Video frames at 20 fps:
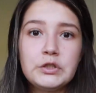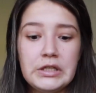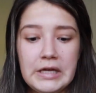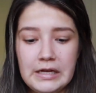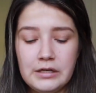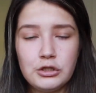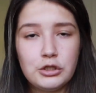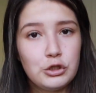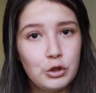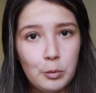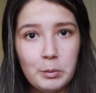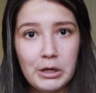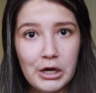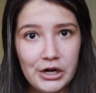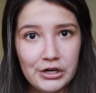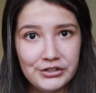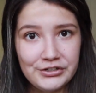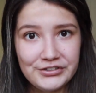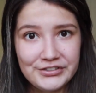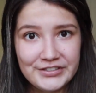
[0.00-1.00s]
So yeah, just don't be
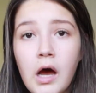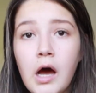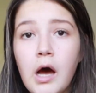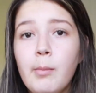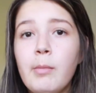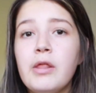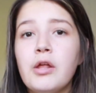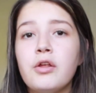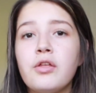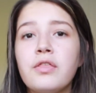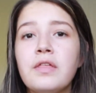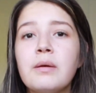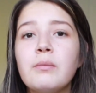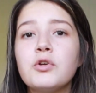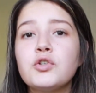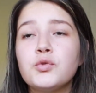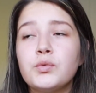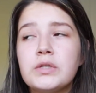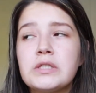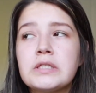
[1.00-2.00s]
hard on Another thing
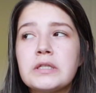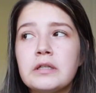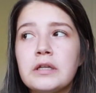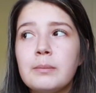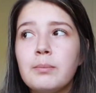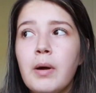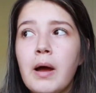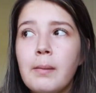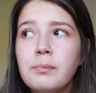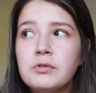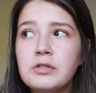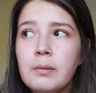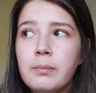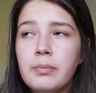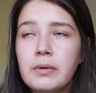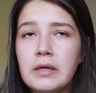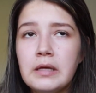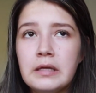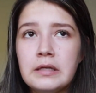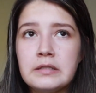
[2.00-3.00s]
which recently popped
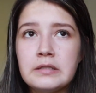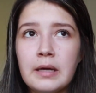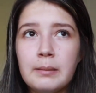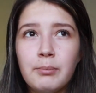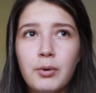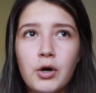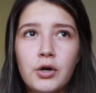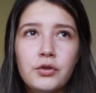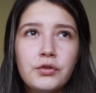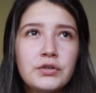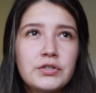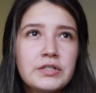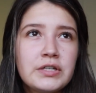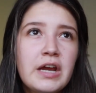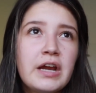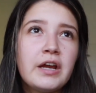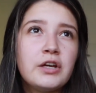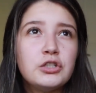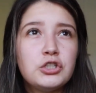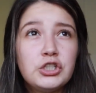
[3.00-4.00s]
up is I'm part of this
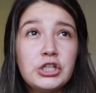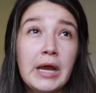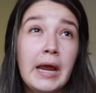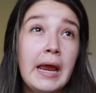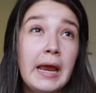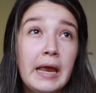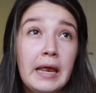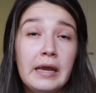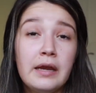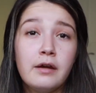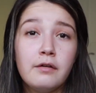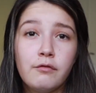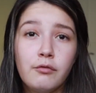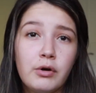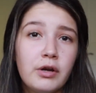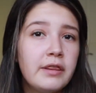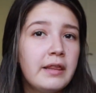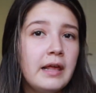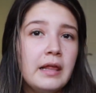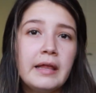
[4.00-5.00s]
like chain of
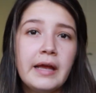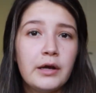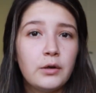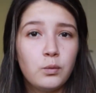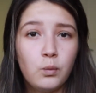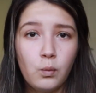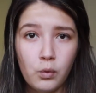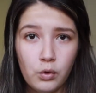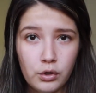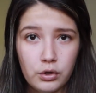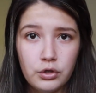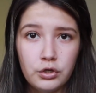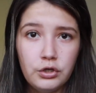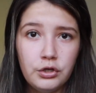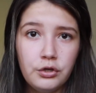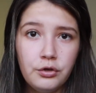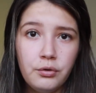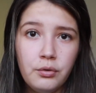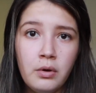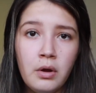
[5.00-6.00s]
where they like warned
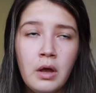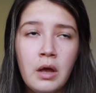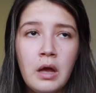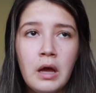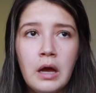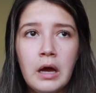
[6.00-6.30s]
you